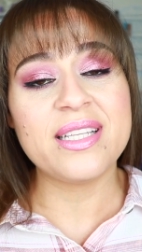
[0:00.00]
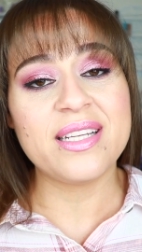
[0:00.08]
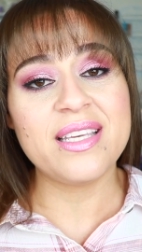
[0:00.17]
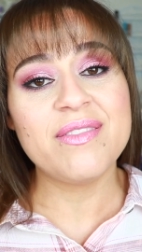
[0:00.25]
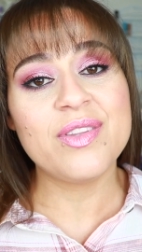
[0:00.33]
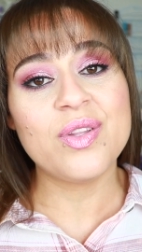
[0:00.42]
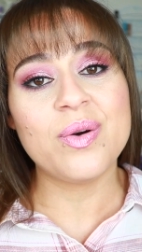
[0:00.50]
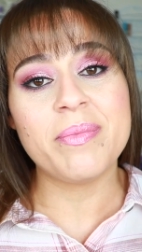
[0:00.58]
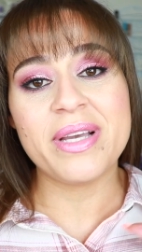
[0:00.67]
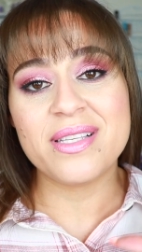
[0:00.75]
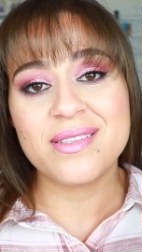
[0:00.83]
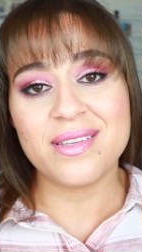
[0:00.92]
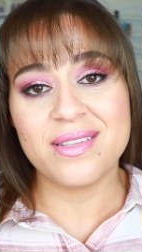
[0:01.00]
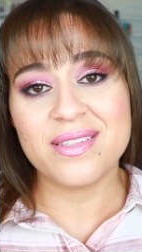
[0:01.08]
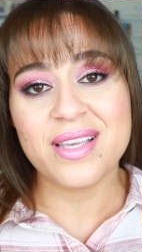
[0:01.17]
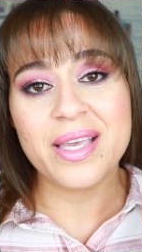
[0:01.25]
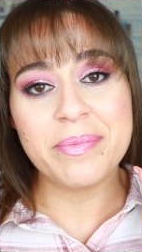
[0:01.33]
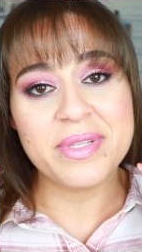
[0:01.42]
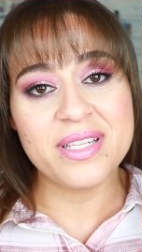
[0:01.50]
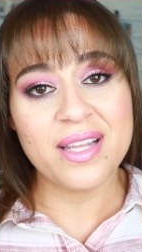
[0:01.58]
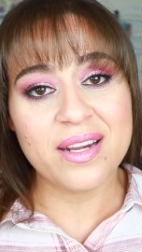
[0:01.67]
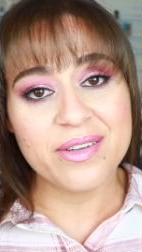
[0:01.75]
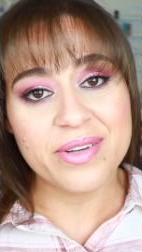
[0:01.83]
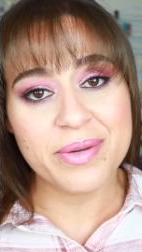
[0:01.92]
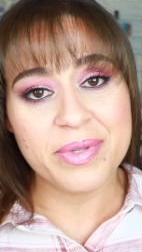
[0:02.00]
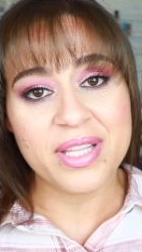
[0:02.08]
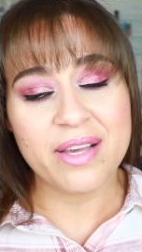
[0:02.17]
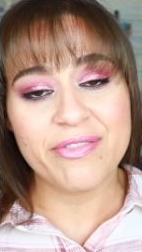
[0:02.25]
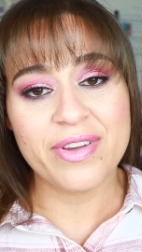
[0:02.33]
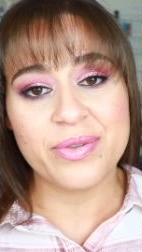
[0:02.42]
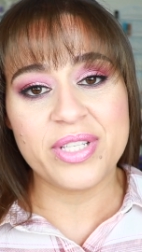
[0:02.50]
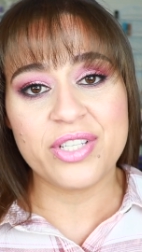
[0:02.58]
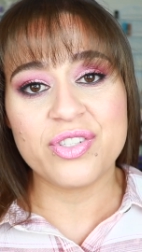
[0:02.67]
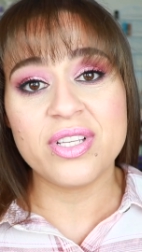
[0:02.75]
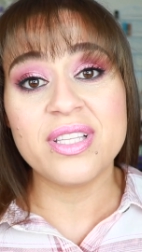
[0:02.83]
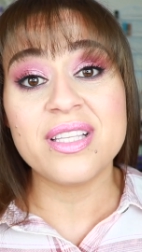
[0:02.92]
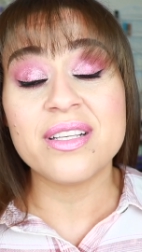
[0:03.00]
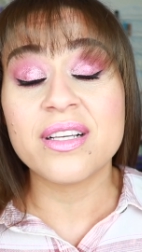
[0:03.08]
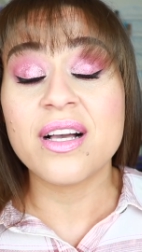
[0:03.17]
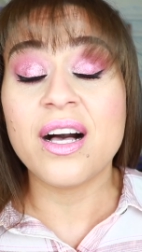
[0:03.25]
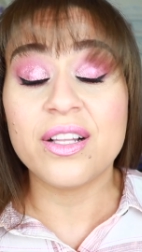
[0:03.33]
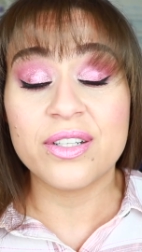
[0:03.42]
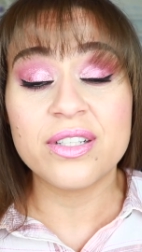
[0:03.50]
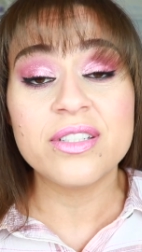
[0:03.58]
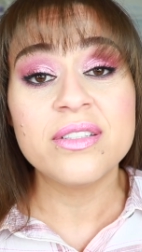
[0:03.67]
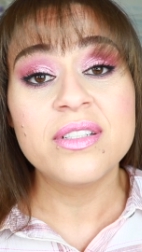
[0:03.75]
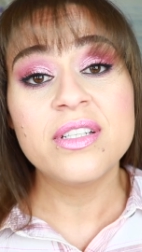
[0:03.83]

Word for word: and even though my skin type did not agree with that foundation, the color